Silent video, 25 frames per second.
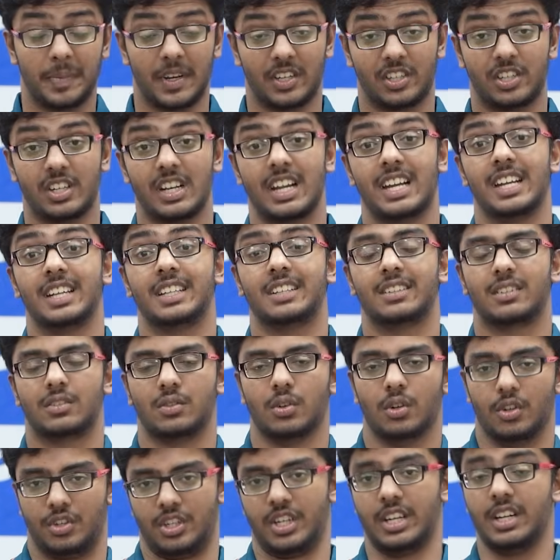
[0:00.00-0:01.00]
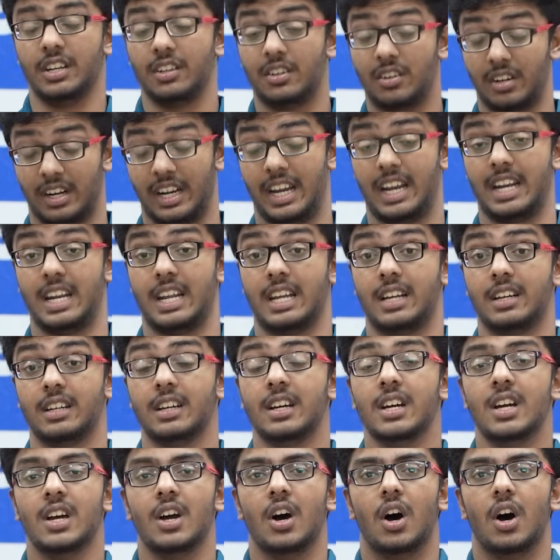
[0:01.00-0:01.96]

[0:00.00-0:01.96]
specialized coaching, training,